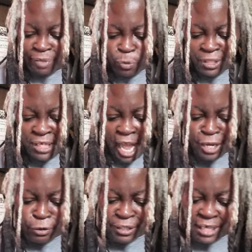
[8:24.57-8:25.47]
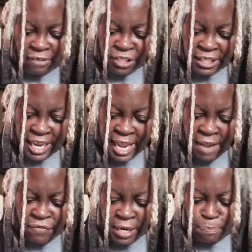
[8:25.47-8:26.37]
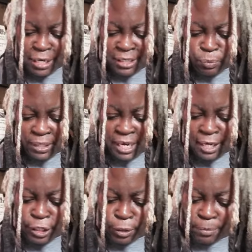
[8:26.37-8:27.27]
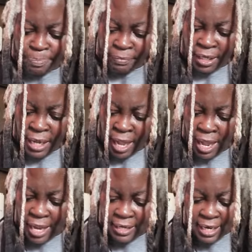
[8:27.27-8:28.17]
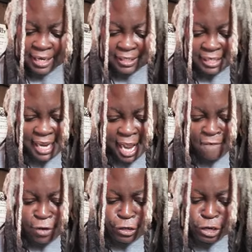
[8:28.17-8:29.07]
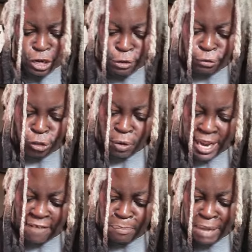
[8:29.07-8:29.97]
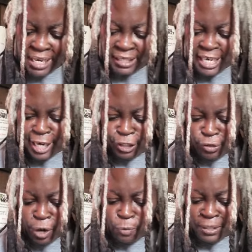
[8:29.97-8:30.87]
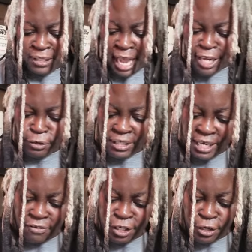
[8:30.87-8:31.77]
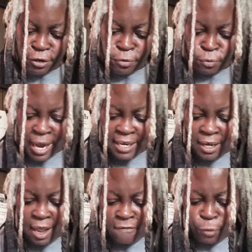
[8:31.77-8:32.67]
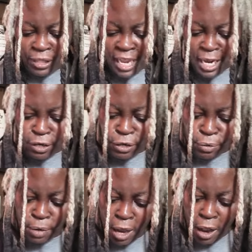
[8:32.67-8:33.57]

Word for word: Resign yourself to the infinite peace within you. God is the ever new joy of meditation. Resign yourself to the great love within you.